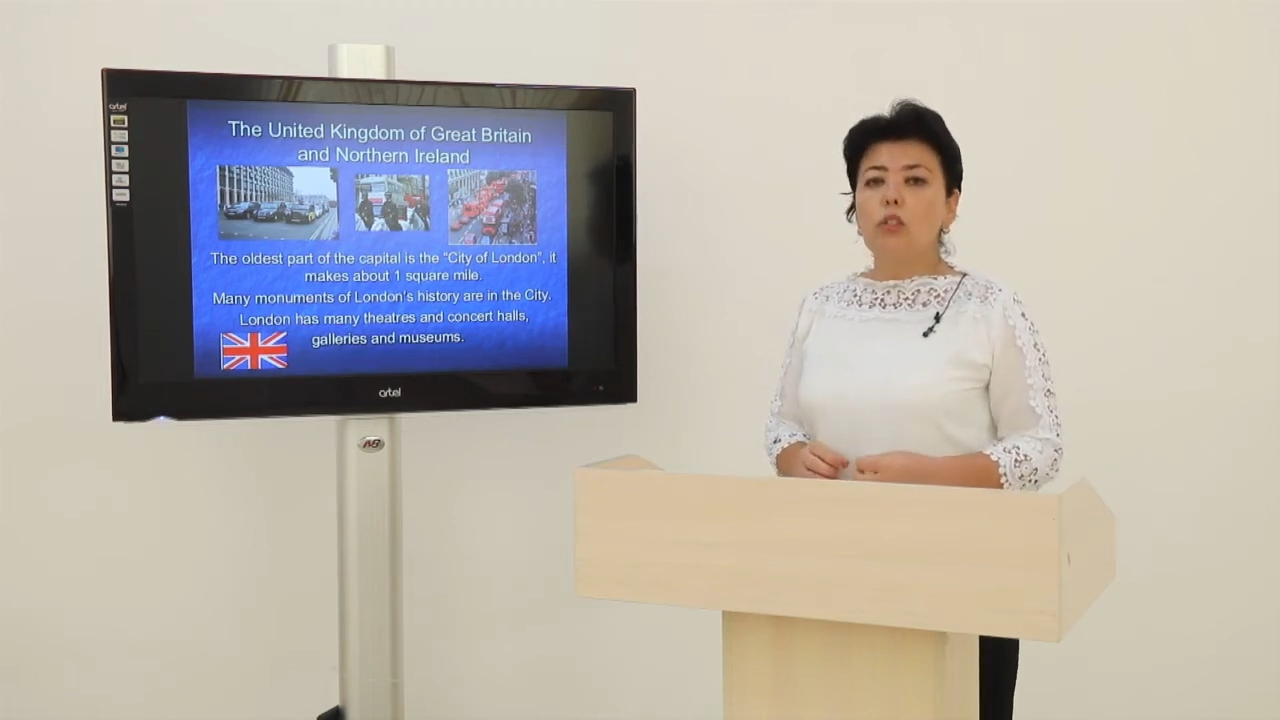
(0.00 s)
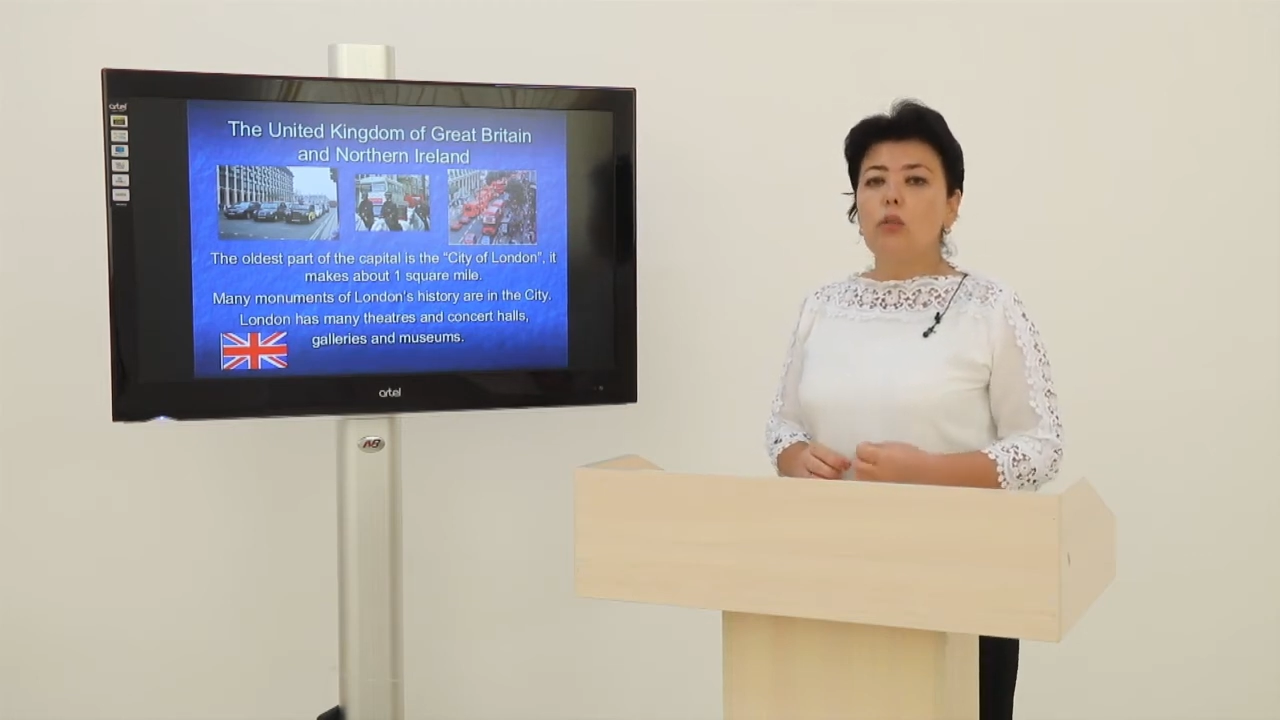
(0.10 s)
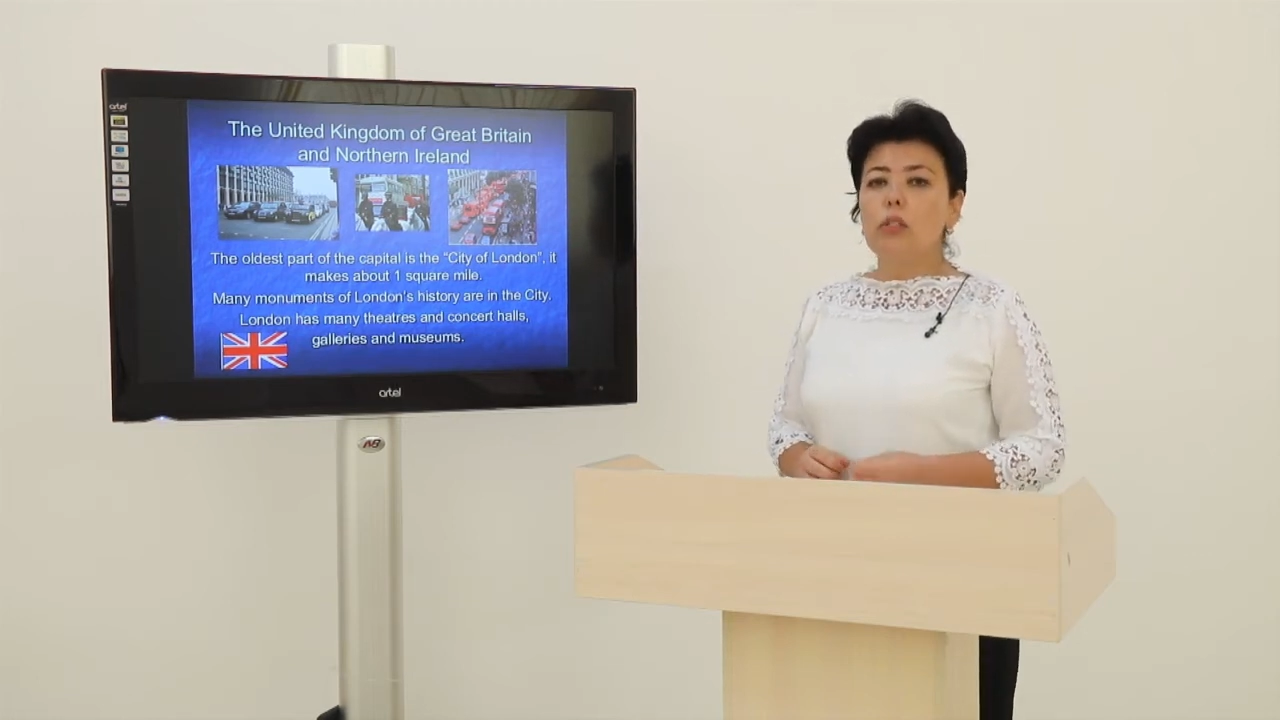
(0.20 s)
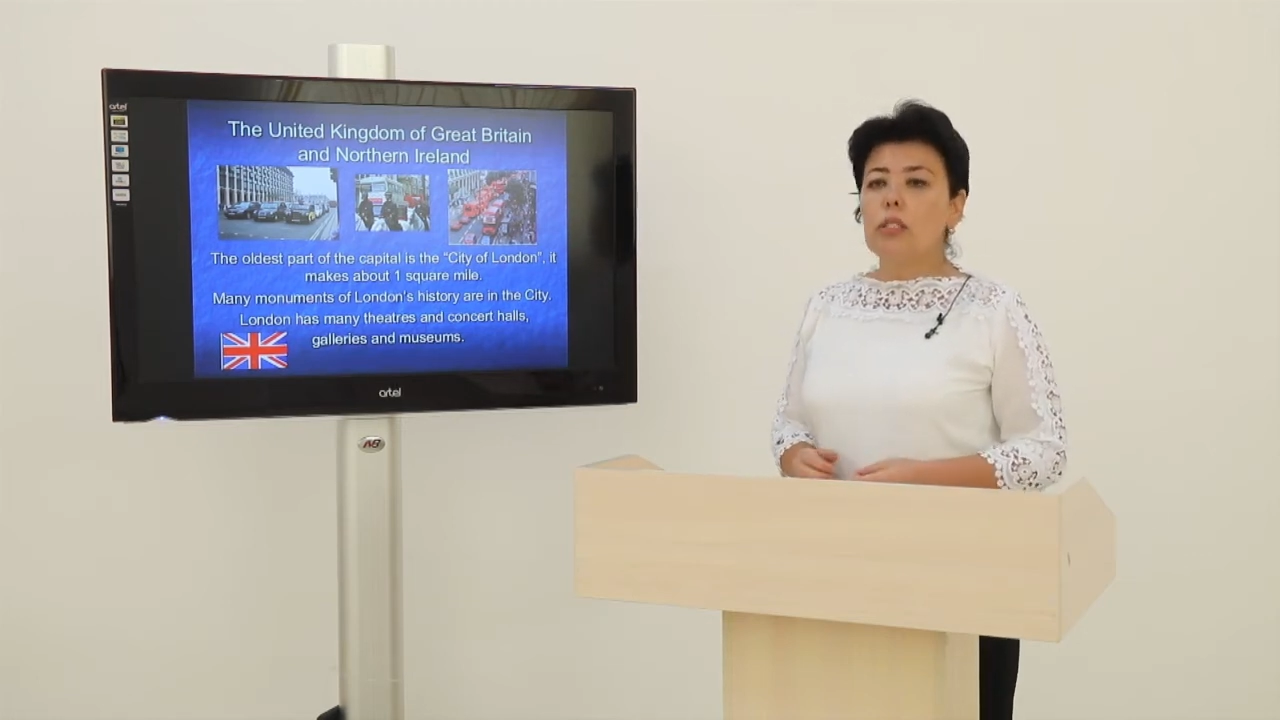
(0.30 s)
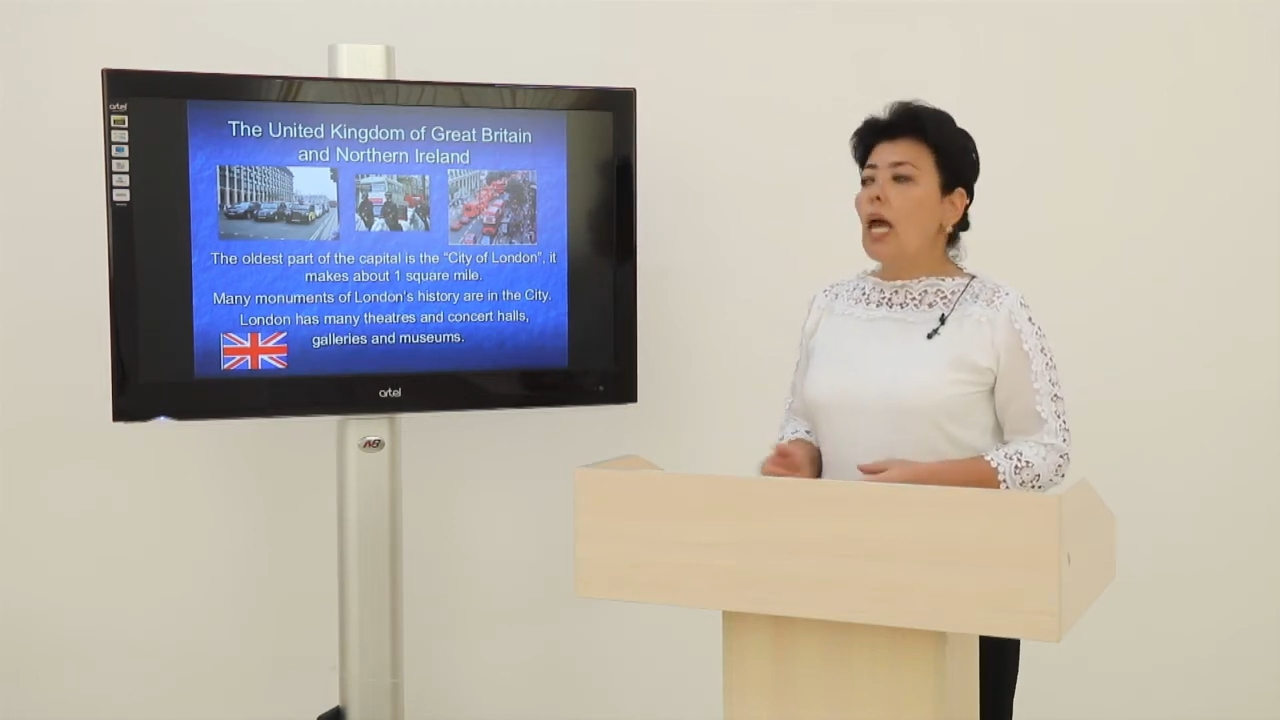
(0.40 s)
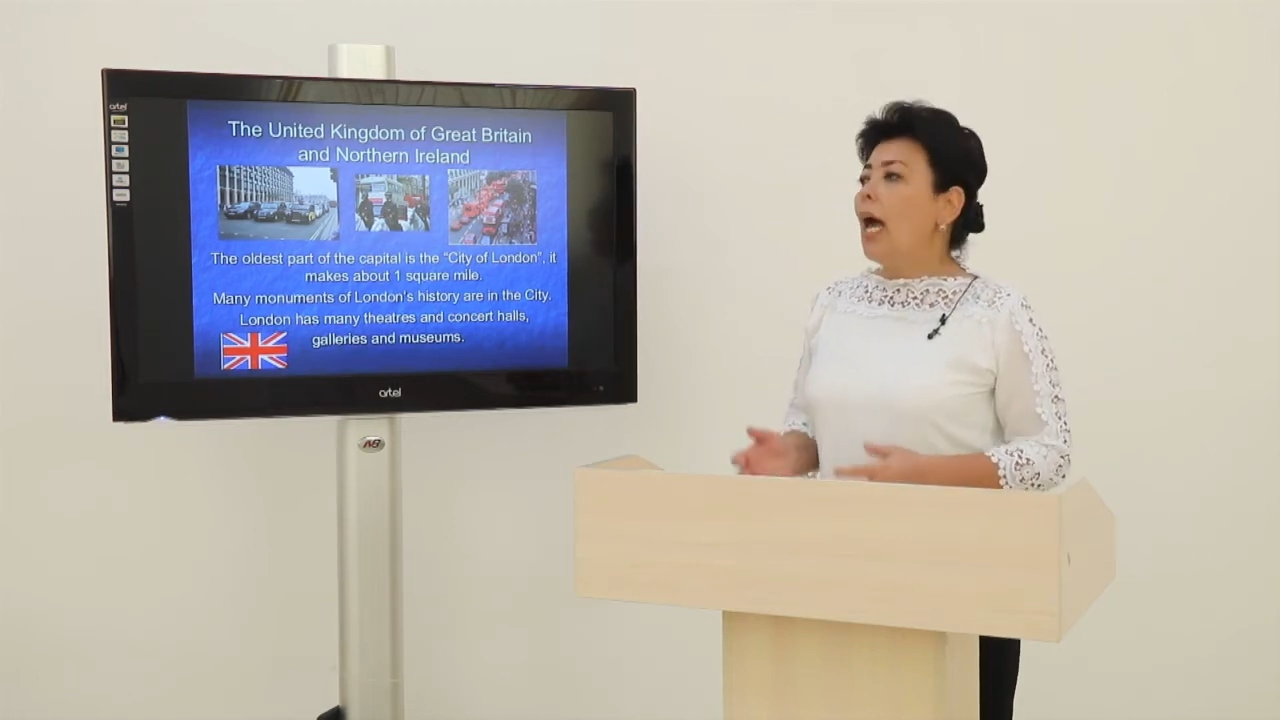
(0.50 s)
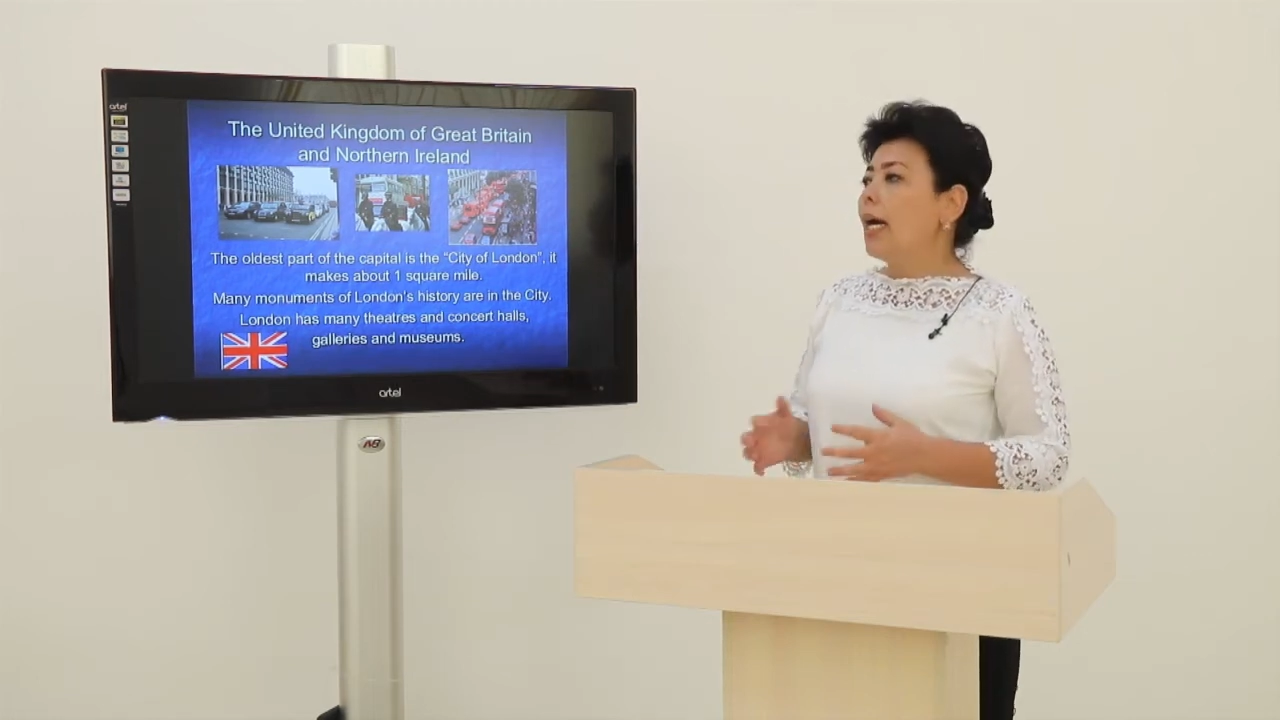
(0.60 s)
tourists